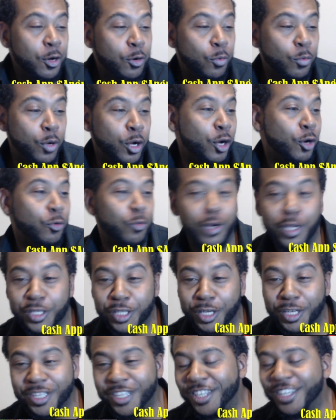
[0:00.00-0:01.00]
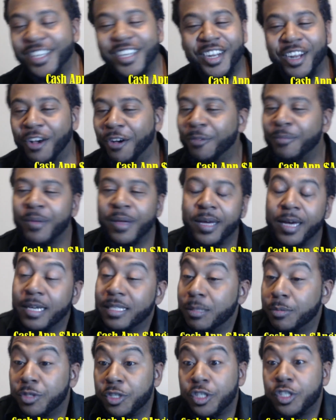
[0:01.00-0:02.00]
RZA, you know, because it
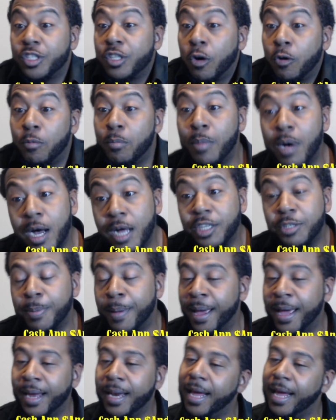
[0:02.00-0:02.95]
was just so much, man.